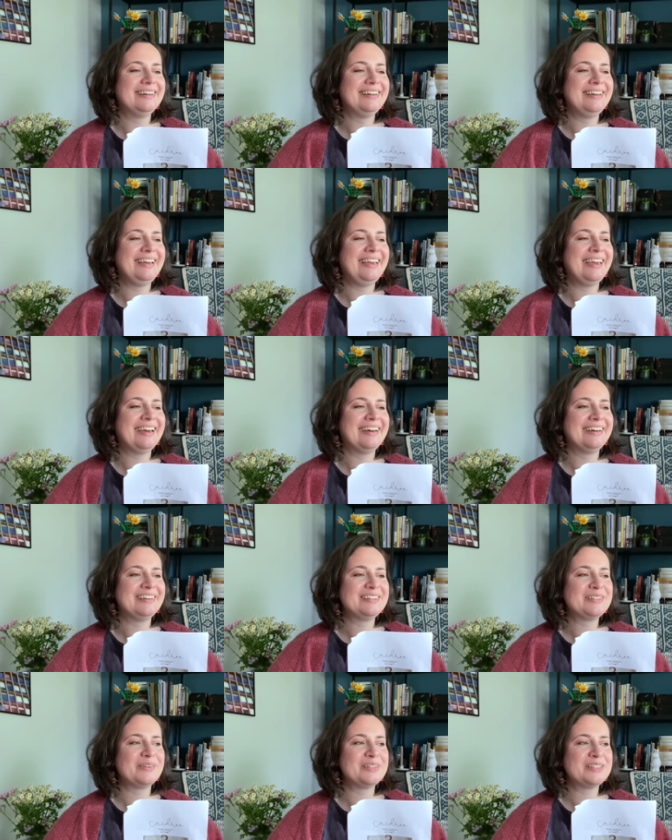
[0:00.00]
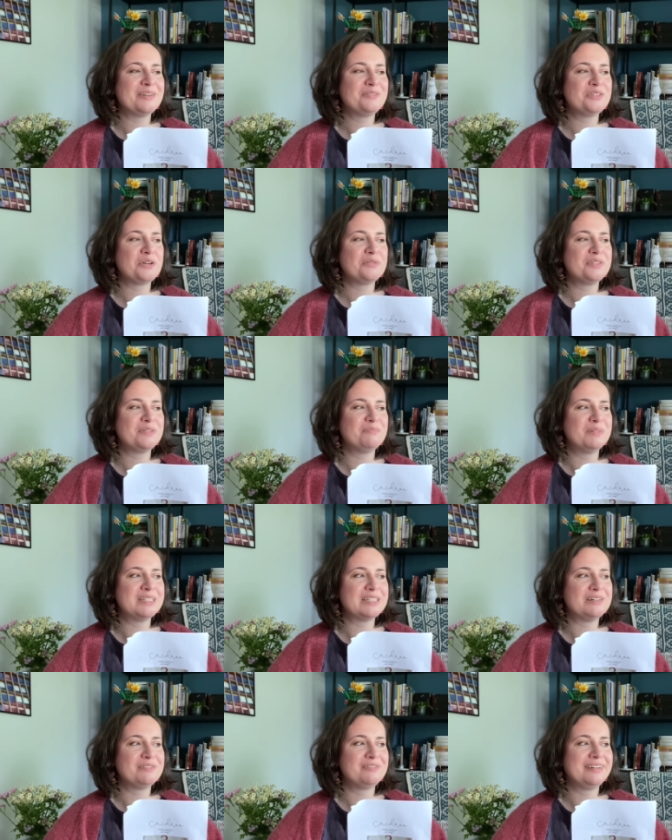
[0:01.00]
Yeah, so I self-drafted
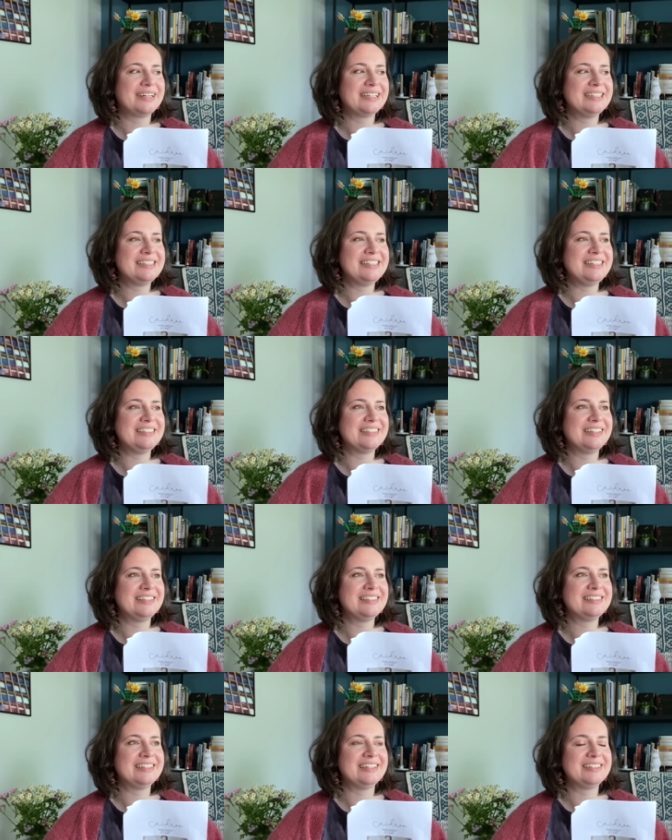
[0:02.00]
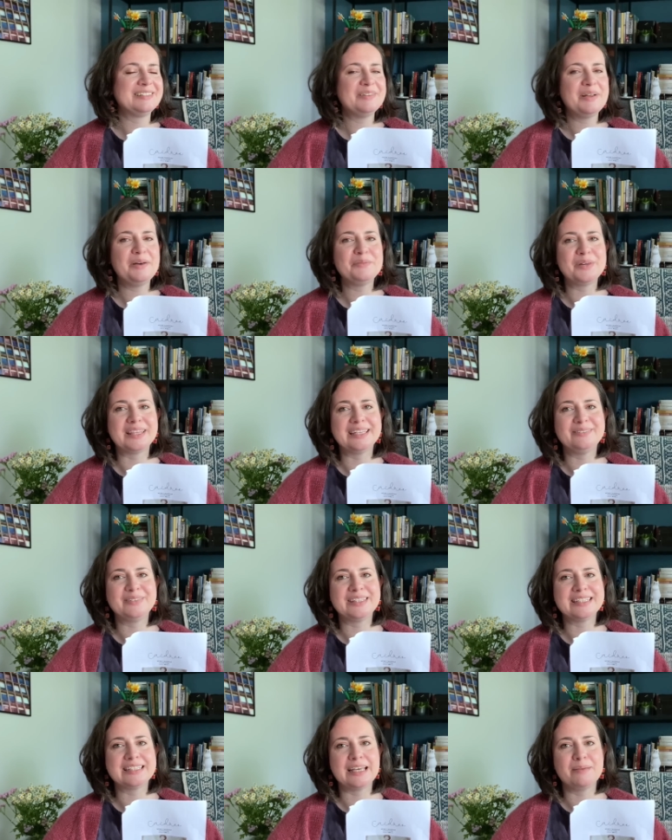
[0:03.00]
myself a raglan t-shirt instead with
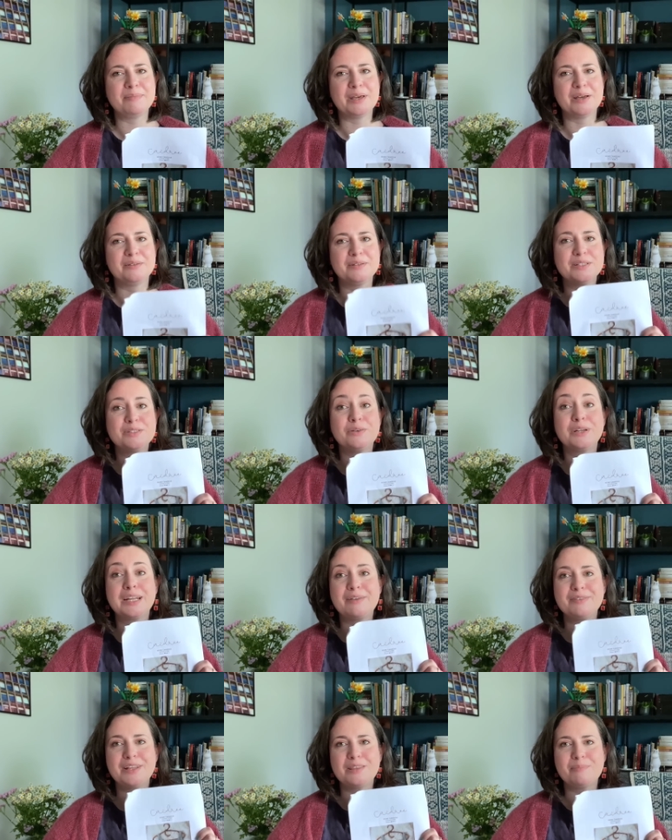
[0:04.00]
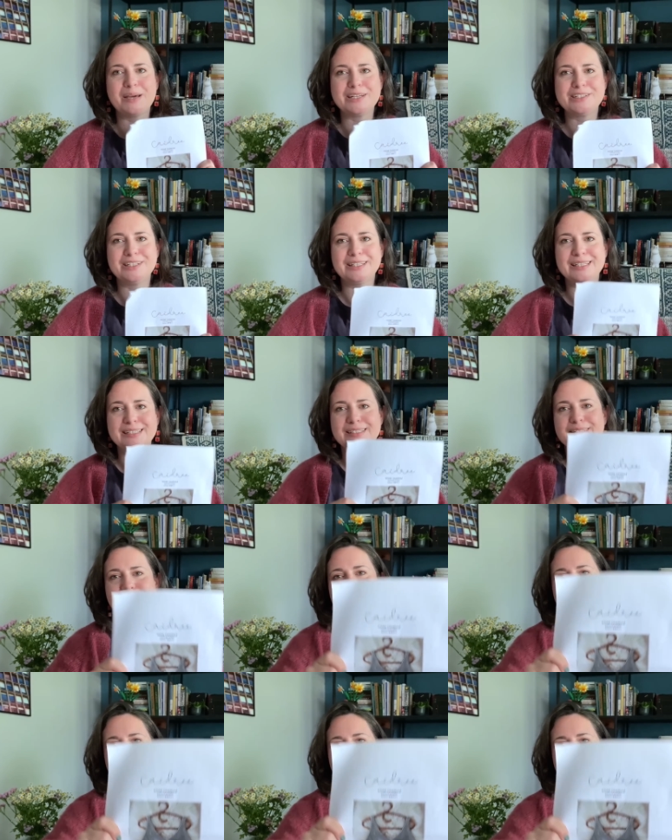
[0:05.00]
the same yarn. So I'm gonna have another bash at this.